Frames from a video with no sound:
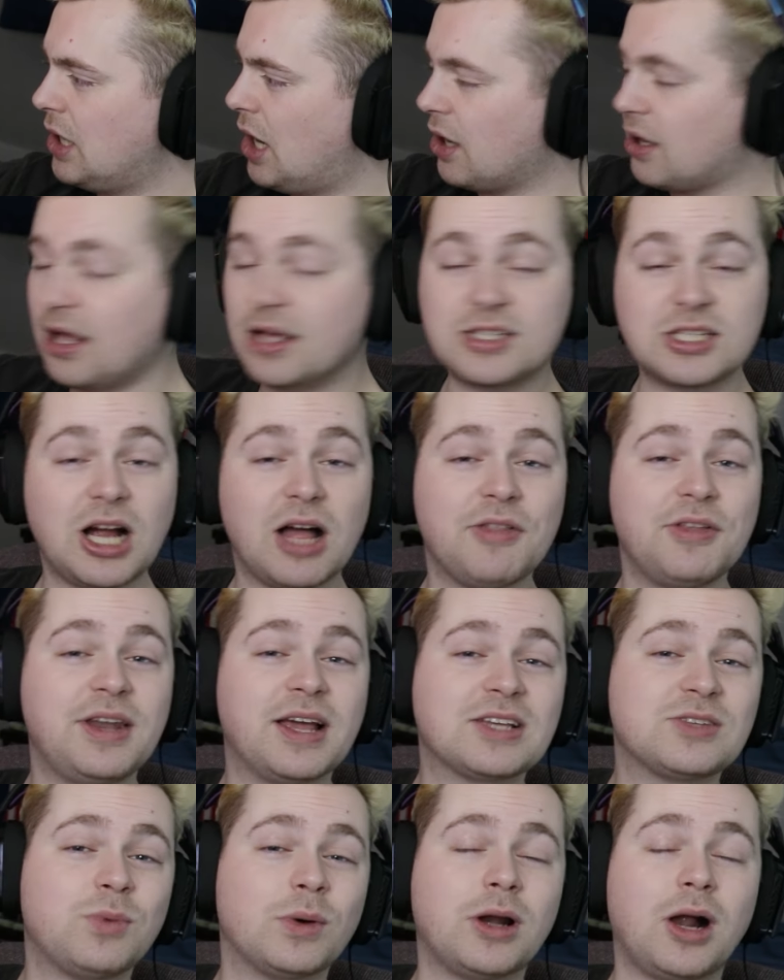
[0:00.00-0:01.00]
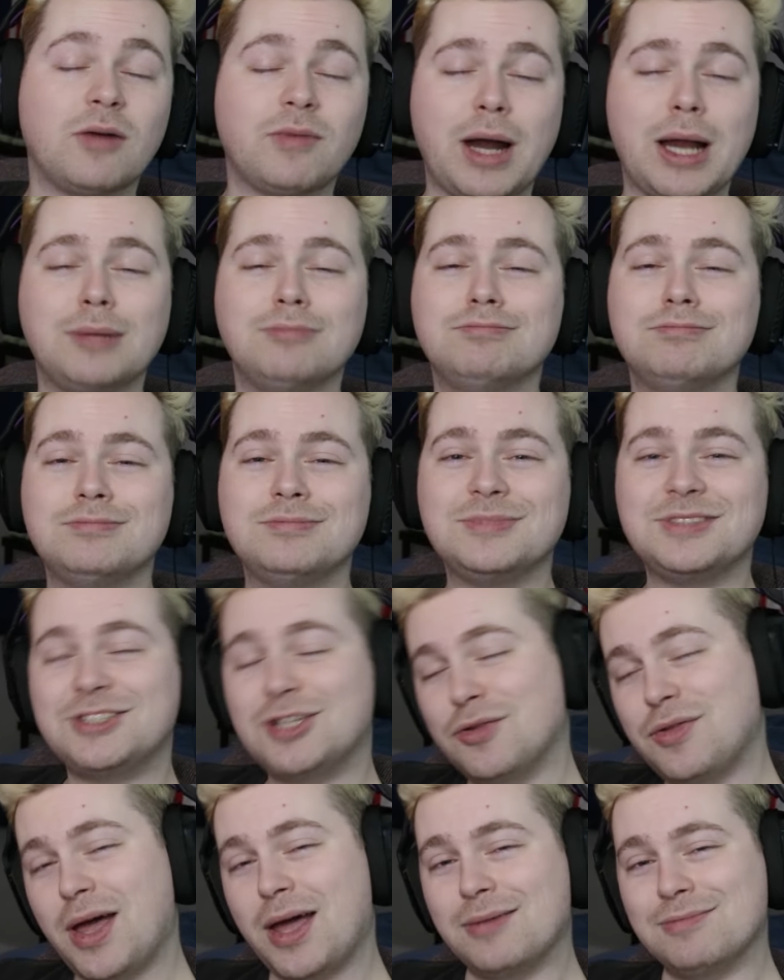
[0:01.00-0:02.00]
I'll catch y'all in the next one, all right?
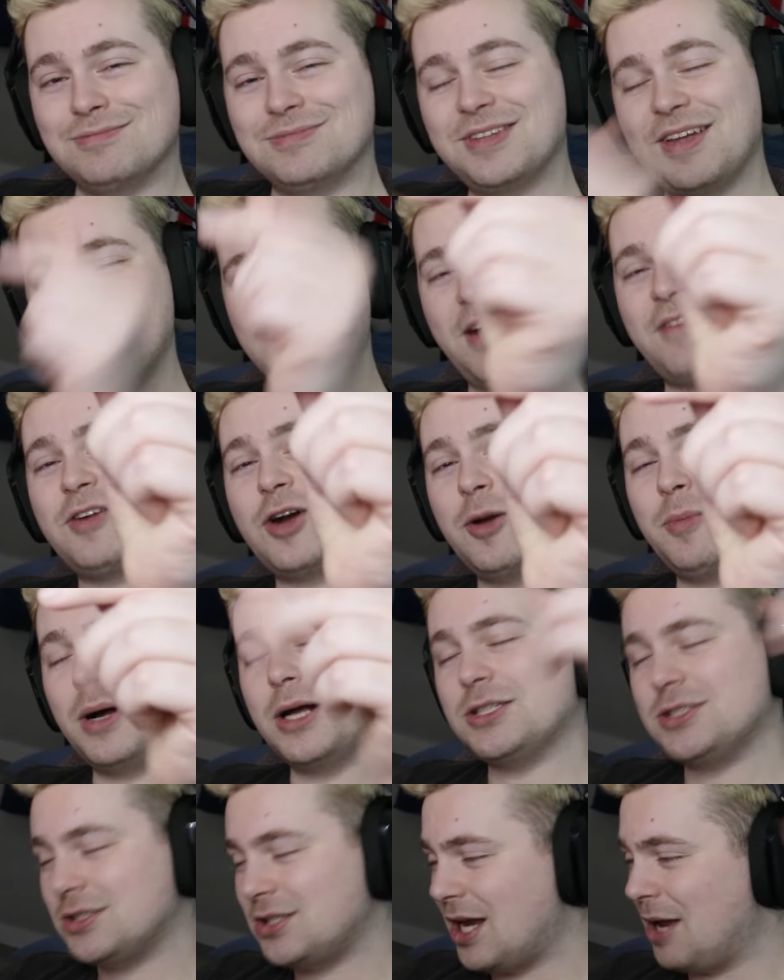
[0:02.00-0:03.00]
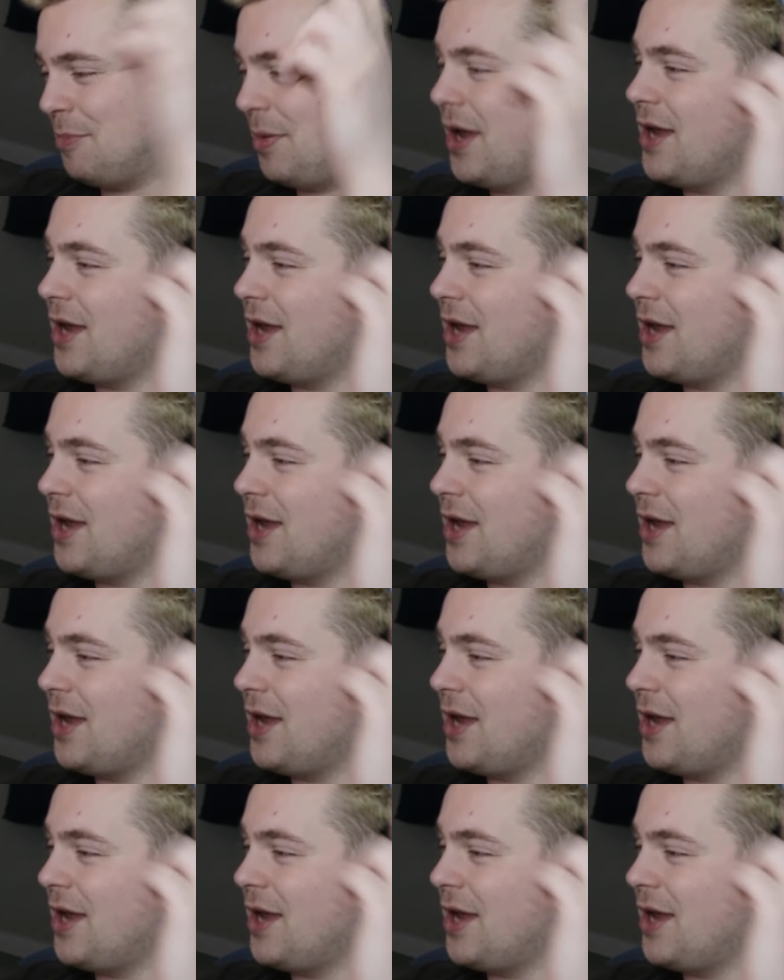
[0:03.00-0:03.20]
Till then, love y'all very much, and